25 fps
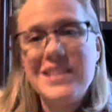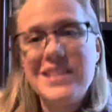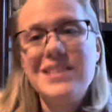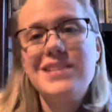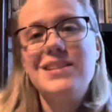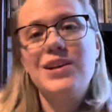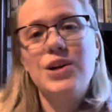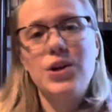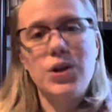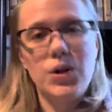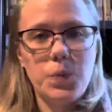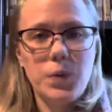to
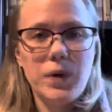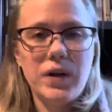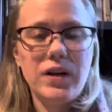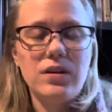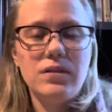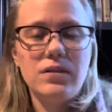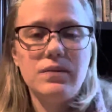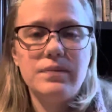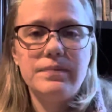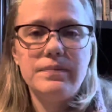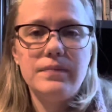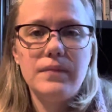Goodwill.
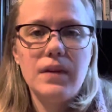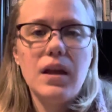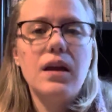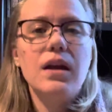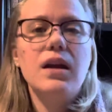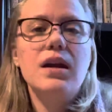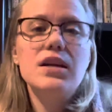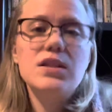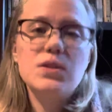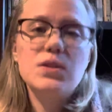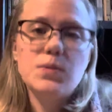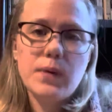
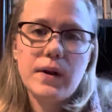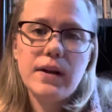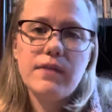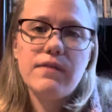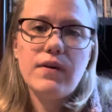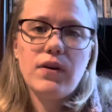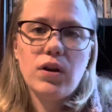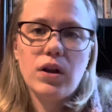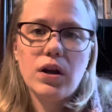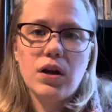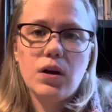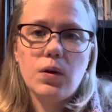Guess what I
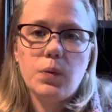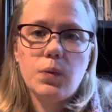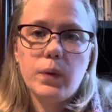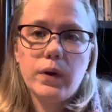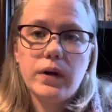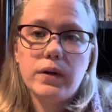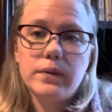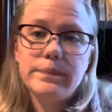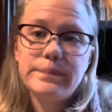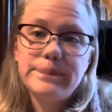found at Goodwill?